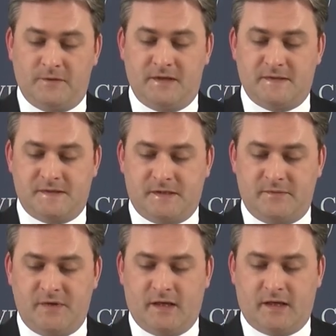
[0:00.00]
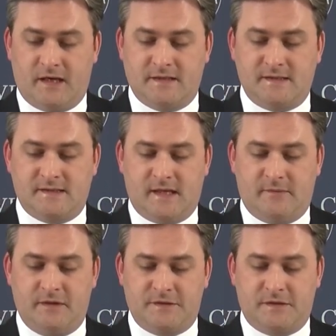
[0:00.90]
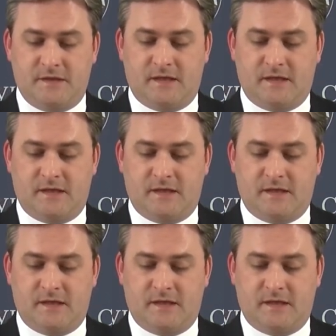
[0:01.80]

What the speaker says: that Serbia has established